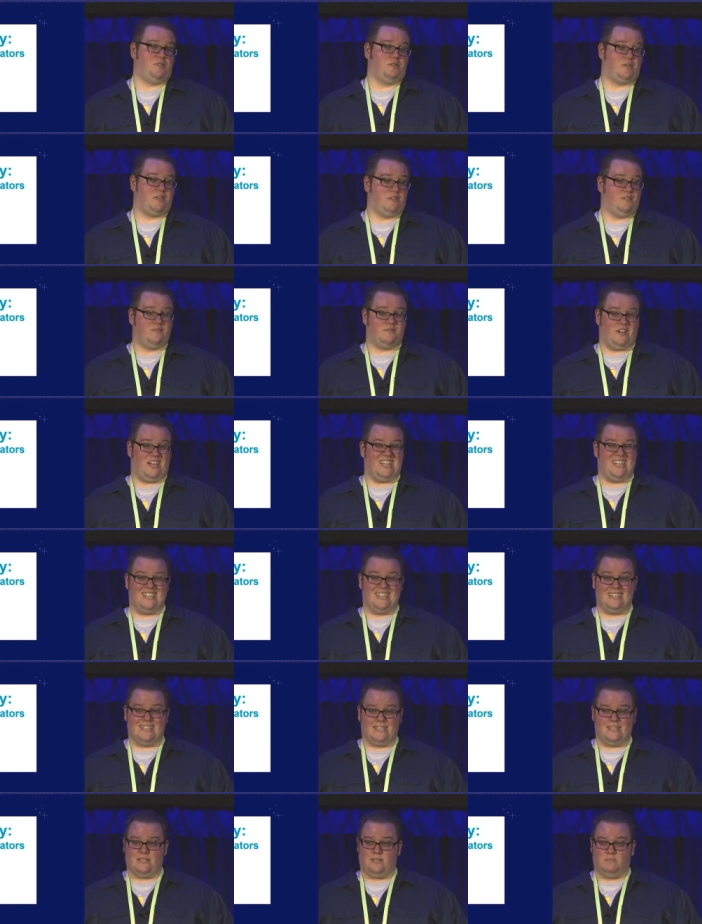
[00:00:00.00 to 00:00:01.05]
You can
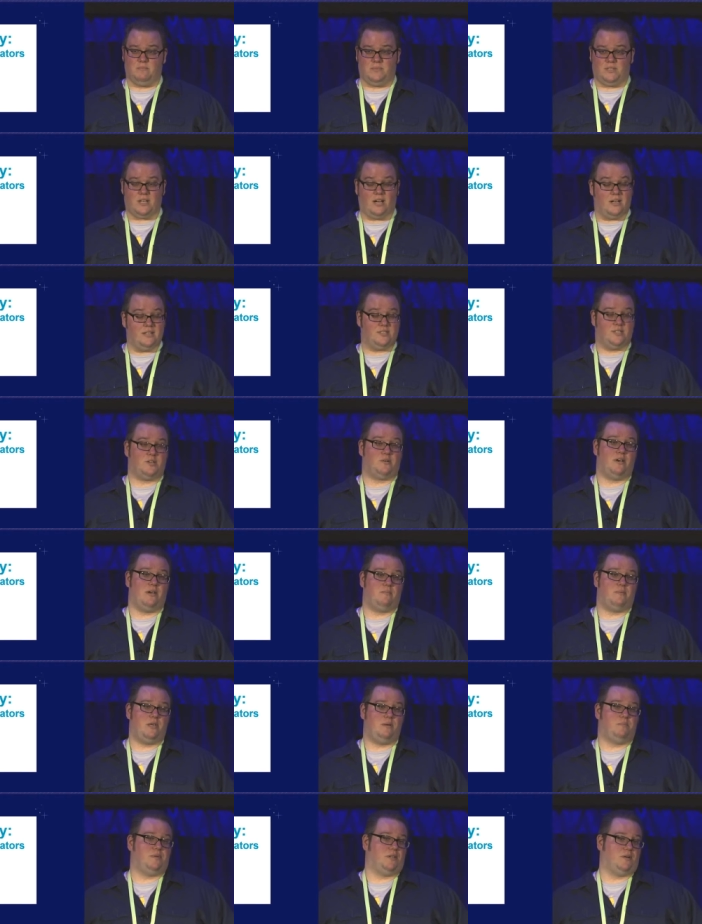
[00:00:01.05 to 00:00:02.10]
find tons of great
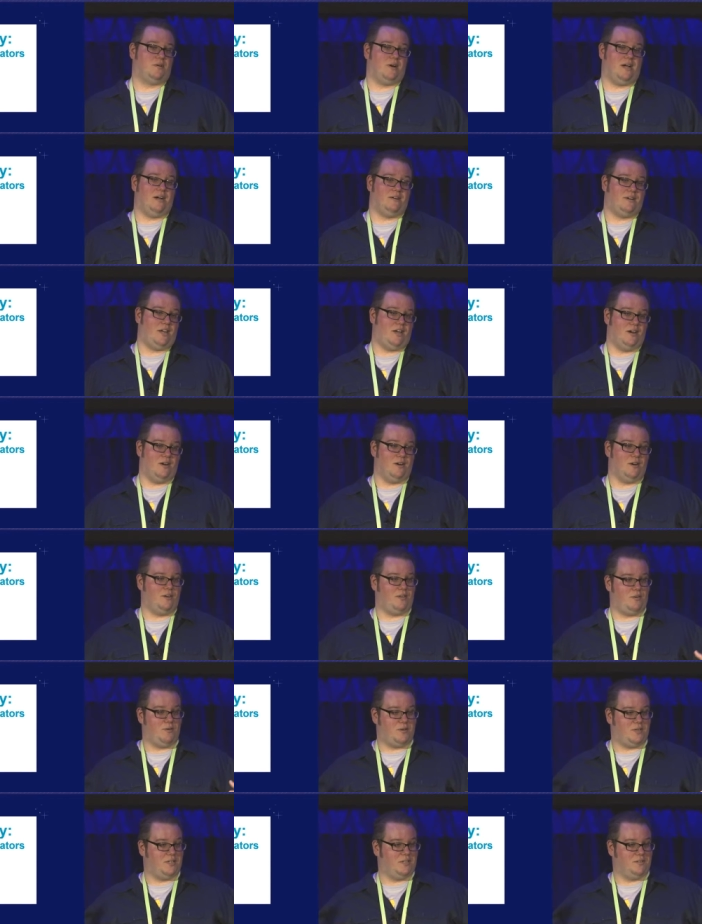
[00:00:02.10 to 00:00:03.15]
people around here.
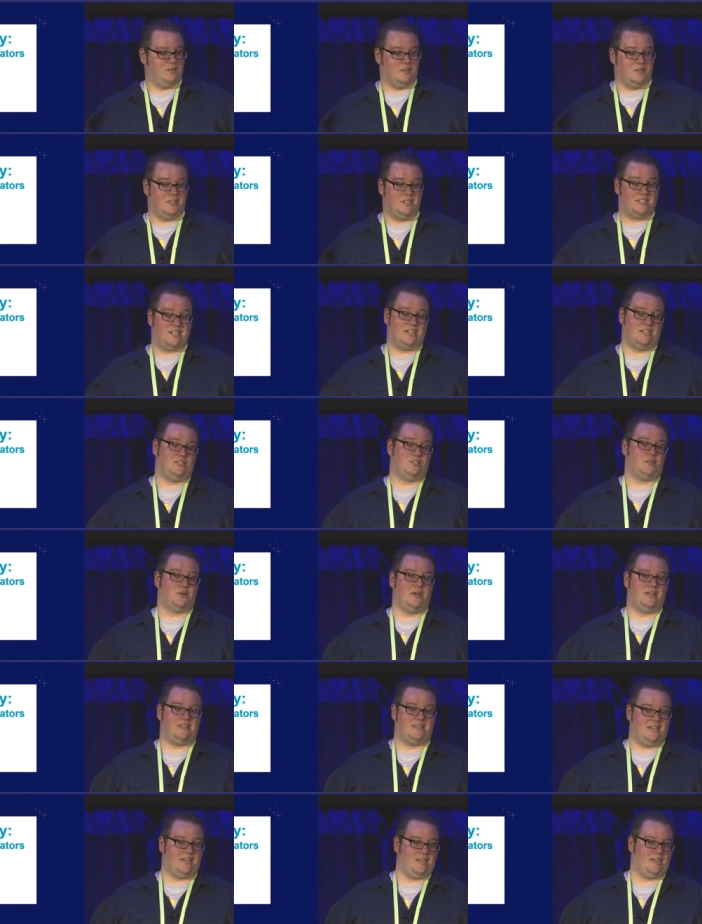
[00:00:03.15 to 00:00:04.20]
You can learn tons of
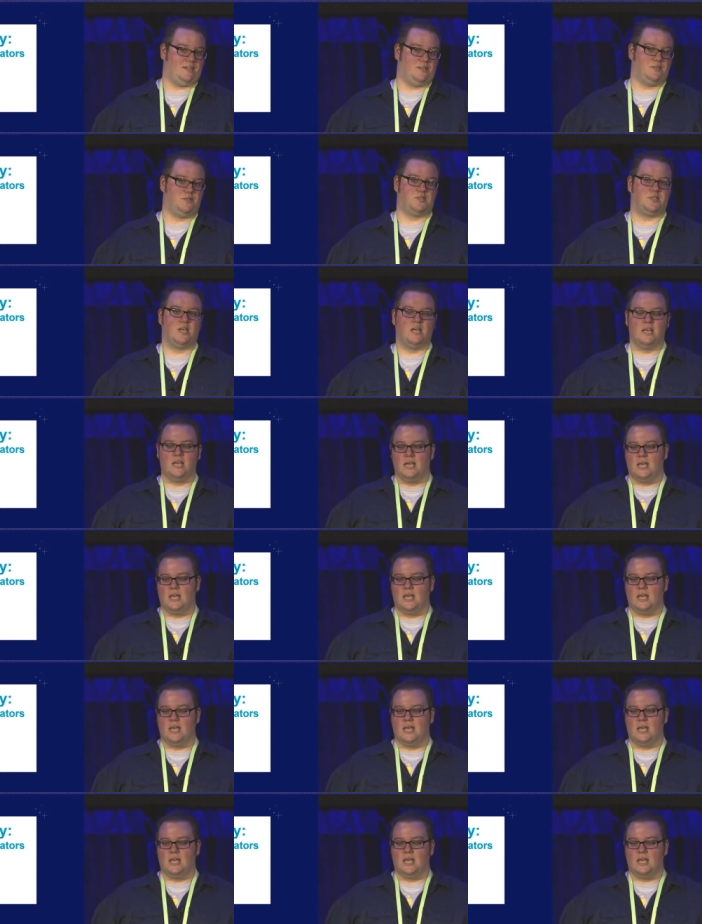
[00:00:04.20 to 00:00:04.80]
great things.